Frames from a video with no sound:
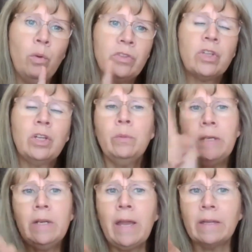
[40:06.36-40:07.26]
What's going to
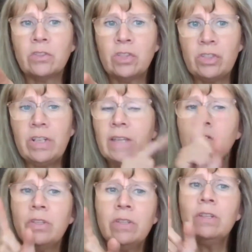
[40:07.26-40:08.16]
be next? Is the
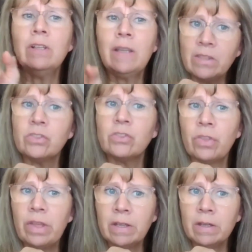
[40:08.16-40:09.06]
next thing the last
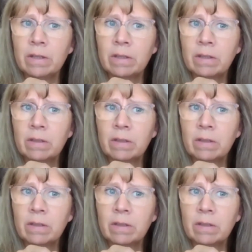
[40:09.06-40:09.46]
thing?